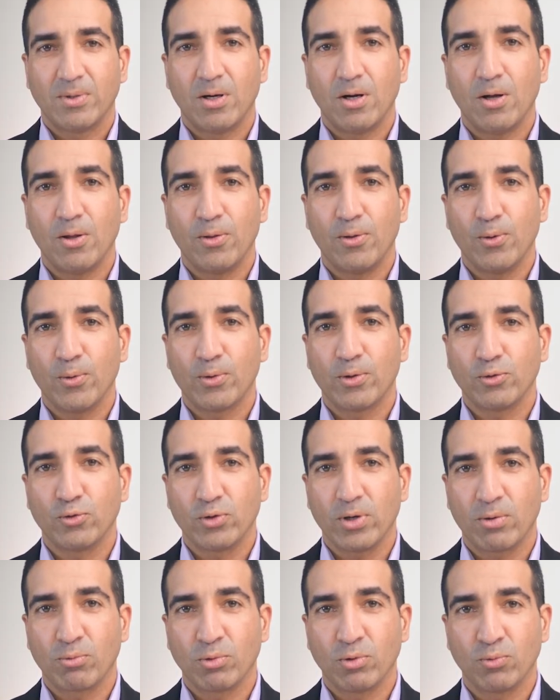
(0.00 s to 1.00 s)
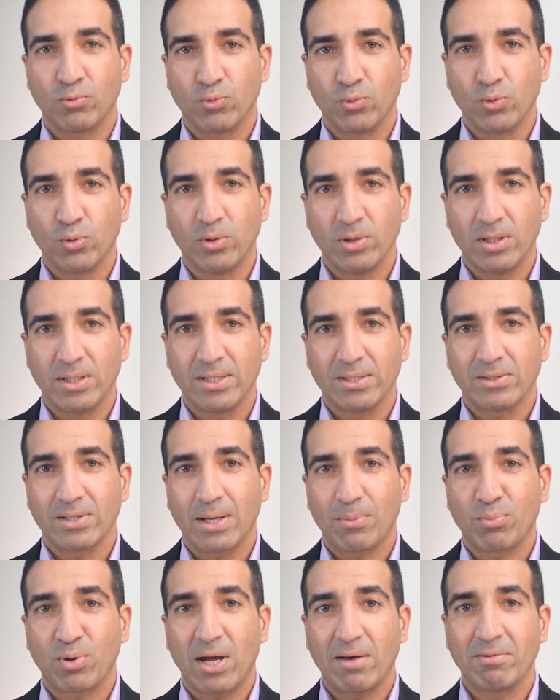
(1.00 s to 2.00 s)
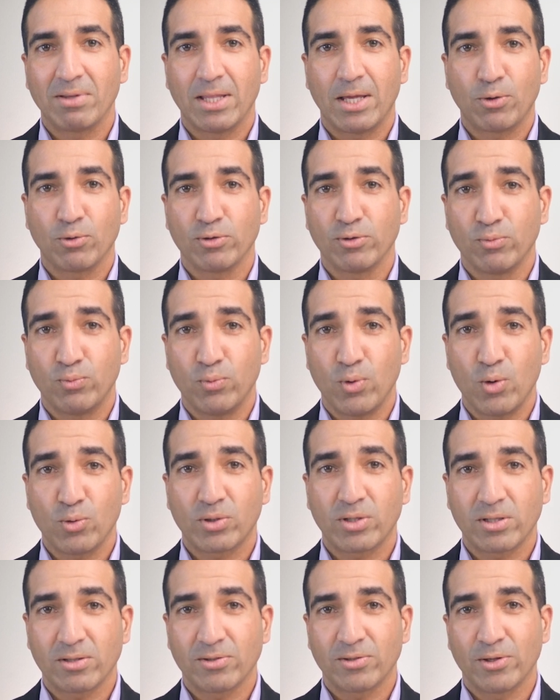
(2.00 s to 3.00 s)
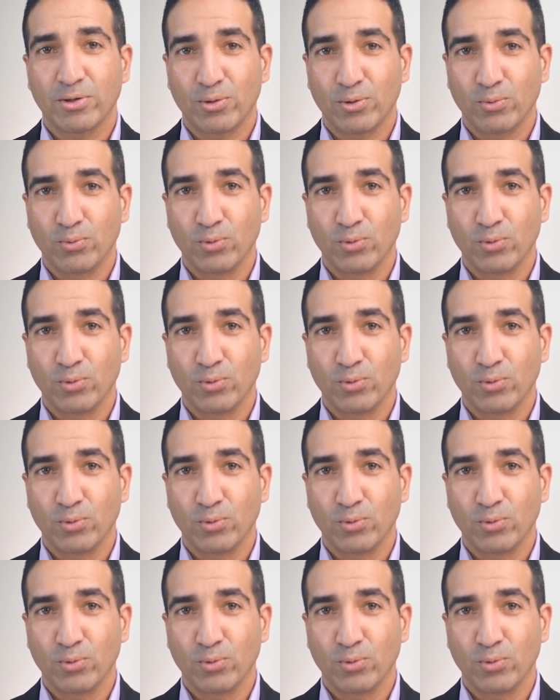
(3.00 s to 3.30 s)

Although the general rule is that private lenders won't consider